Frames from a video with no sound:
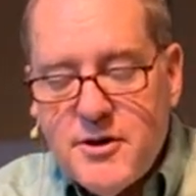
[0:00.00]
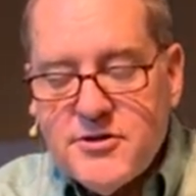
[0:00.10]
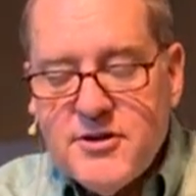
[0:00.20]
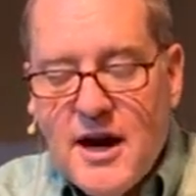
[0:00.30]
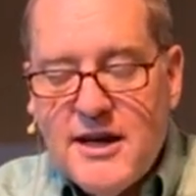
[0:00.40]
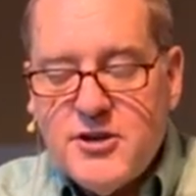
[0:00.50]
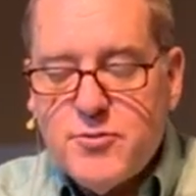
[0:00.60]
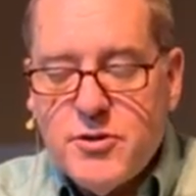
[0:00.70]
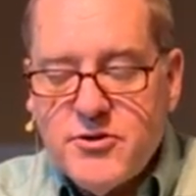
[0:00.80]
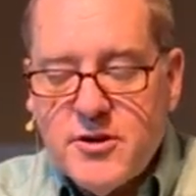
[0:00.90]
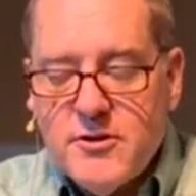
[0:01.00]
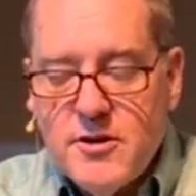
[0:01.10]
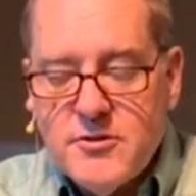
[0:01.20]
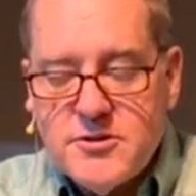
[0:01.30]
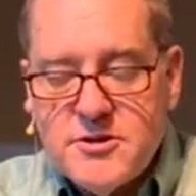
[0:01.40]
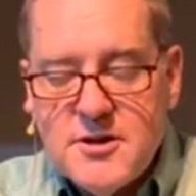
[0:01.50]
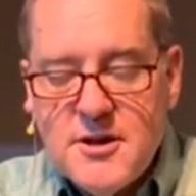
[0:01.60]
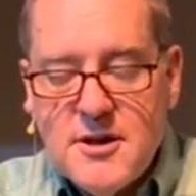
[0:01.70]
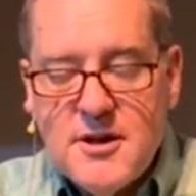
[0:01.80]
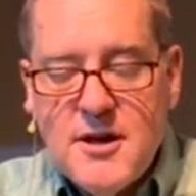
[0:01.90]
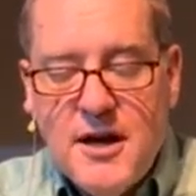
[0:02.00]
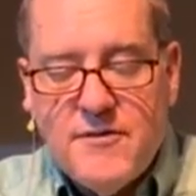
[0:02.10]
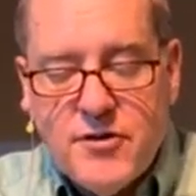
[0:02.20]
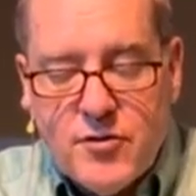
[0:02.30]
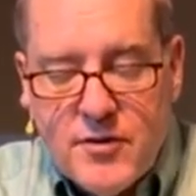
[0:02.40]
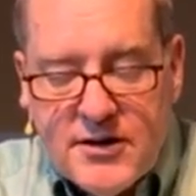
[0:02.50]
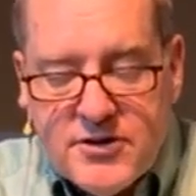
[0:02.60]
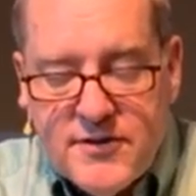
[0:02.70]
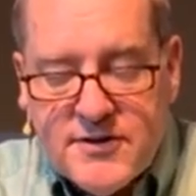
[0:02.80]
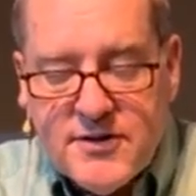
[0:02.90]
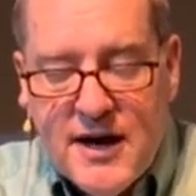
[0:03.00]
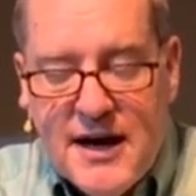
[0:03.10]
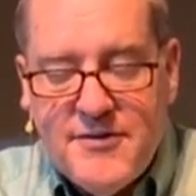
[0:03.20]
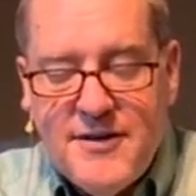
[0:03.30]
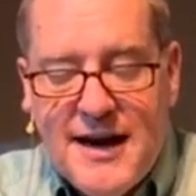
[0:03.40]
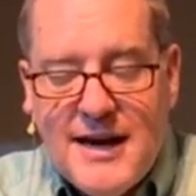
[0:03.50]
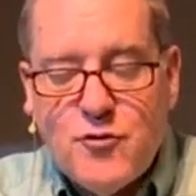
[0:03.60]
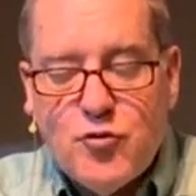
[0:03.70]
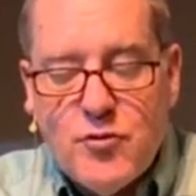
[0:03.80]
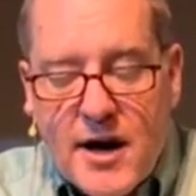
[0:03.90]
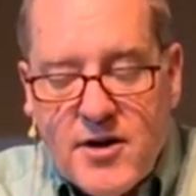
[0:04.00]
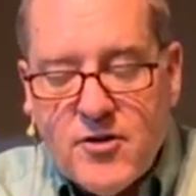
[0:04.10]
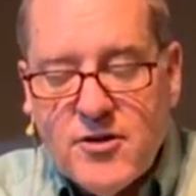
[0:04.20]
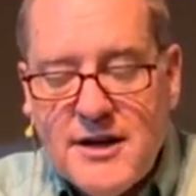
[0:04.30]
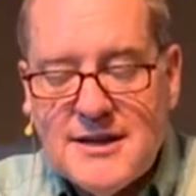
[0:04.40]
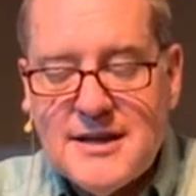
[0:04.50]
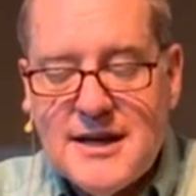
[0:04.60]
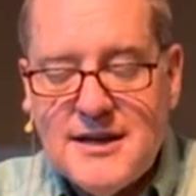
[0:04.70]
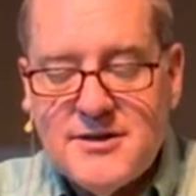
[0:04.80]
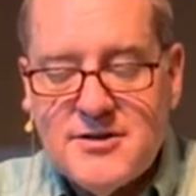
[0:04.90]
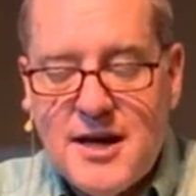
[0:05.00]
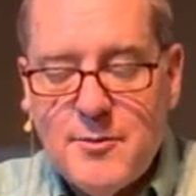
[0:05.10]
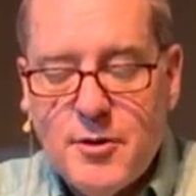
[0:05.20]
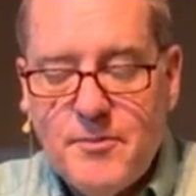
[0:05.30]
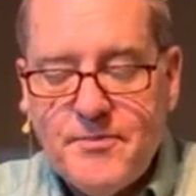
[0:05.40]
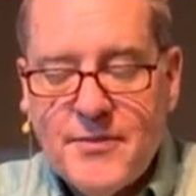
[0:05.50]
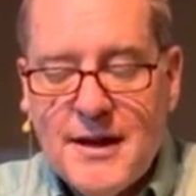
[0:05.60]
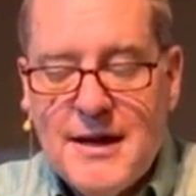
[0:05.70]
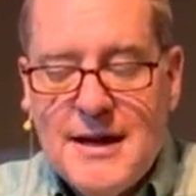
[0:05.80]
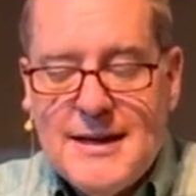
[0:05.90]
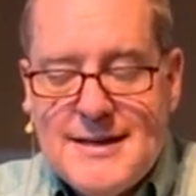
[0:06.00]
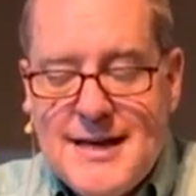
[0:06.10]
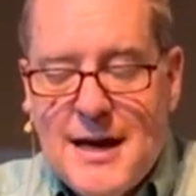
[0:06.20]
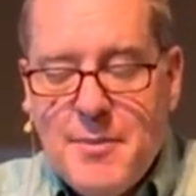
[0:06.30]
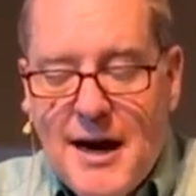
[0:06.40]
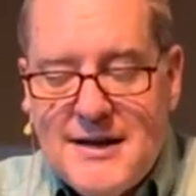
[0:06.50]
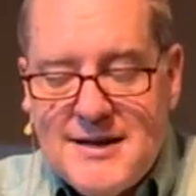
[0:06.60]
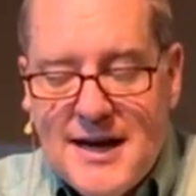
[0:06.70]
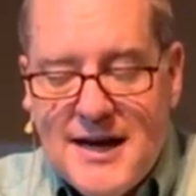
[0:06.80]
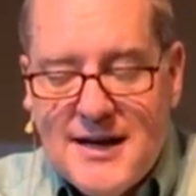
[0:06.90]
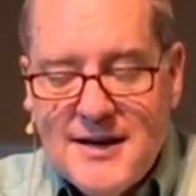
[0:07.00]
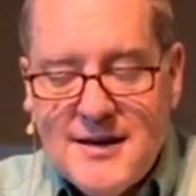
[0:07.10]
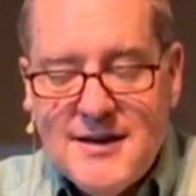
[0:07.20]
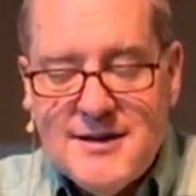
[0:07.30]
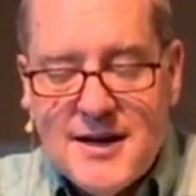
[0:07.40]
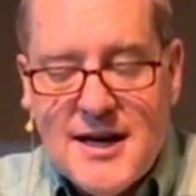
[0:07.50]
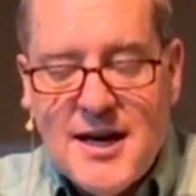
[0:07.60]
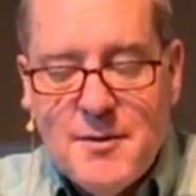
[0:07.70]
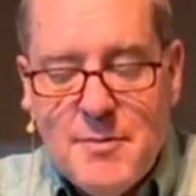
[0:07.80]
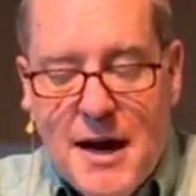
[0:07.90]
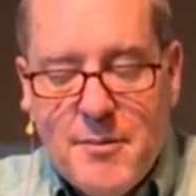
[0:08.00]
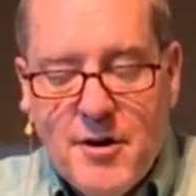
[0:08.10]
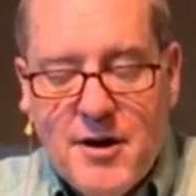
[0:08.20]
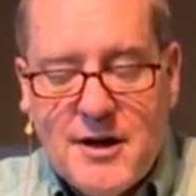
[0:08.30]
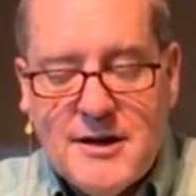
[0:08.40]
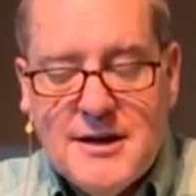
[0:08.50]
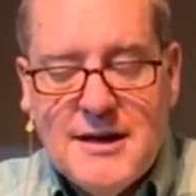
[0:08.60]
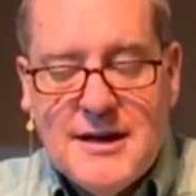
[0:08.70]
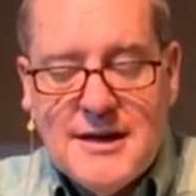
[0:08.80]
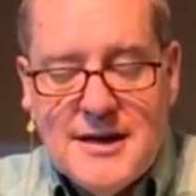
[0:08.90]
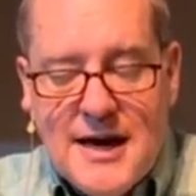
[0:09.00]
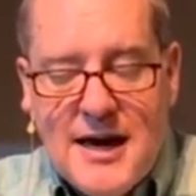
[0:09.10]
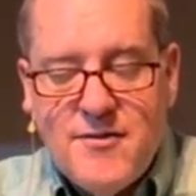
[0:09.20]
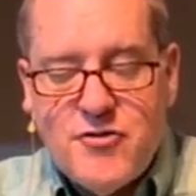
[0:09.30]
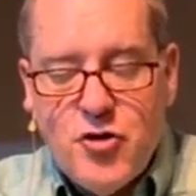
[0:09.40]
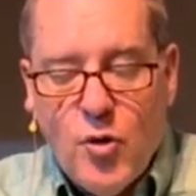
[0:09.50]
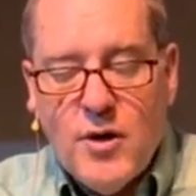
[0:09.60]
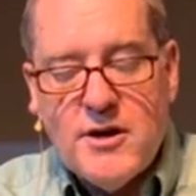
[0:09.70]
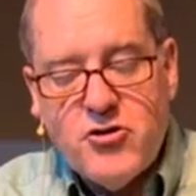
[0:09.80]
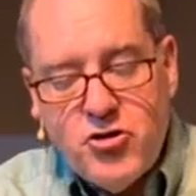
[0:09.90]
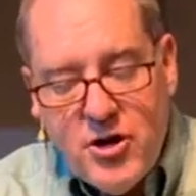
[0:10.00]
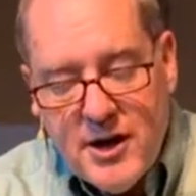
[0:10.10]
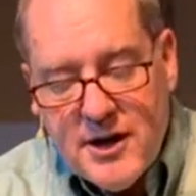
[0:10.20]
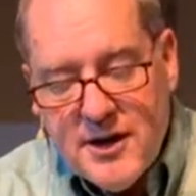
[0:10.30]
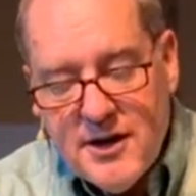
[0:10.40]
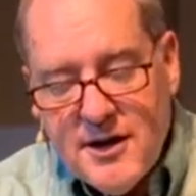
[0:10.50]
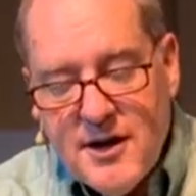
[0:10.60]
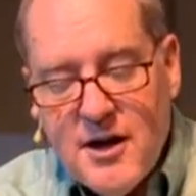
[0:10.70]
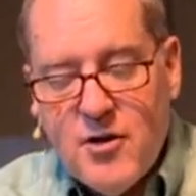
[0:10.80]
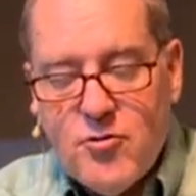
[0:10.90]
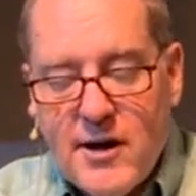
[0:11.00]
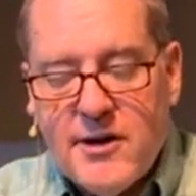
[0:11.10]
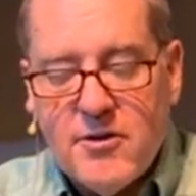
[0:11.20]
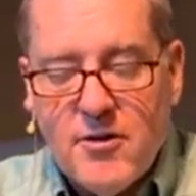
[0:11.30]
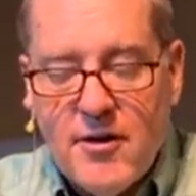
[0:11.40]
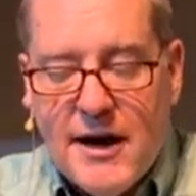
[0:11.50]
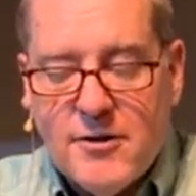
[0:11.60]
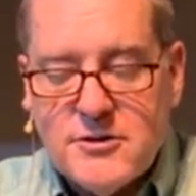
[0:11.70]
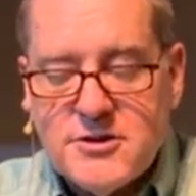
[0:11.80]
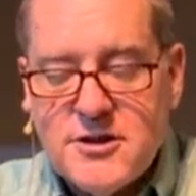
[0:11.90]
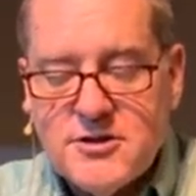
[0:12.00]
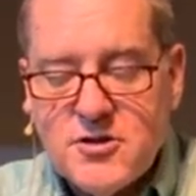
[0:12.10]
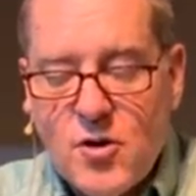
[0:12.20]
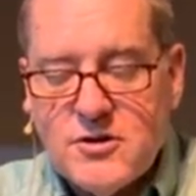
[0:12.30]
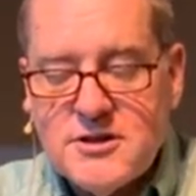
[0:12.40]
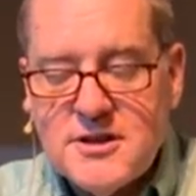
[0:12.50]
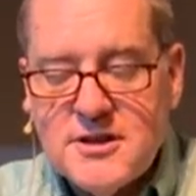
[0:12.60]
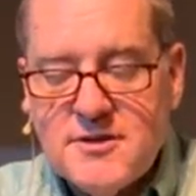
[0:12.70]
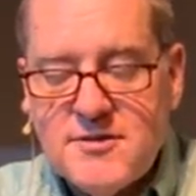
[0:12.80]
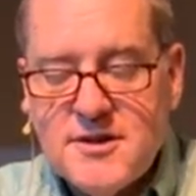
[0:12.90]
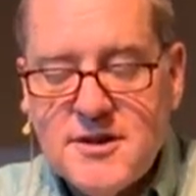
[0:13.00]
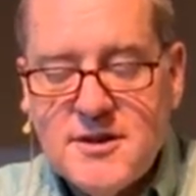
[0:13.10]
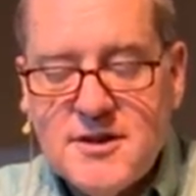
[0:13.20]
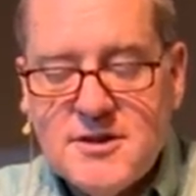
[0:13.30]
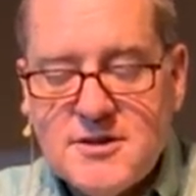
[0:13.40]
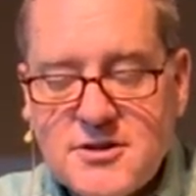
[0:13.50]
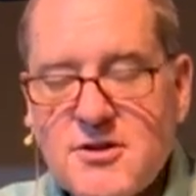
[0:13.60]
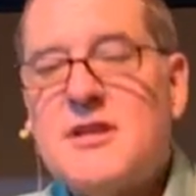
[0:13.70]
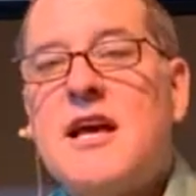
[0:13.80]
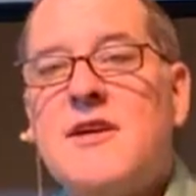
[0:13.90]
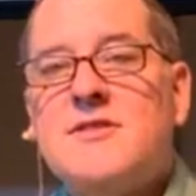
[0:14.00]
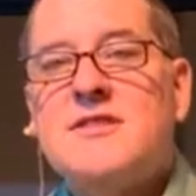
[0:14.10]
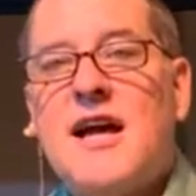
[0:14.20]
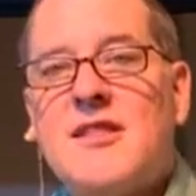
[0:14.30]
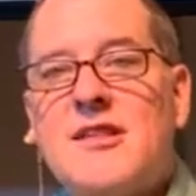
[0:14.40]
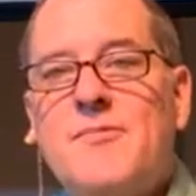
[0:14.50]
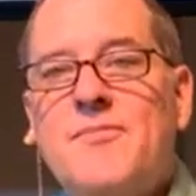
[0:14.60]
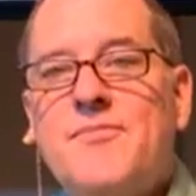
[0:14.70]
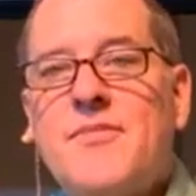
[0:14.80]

put aside his prison clothes and for the rest of his life ate regularly at the king's table. Day by day, the king of Babylon gave Jehoiachin a regular allowance as long as he lived till the day of his death.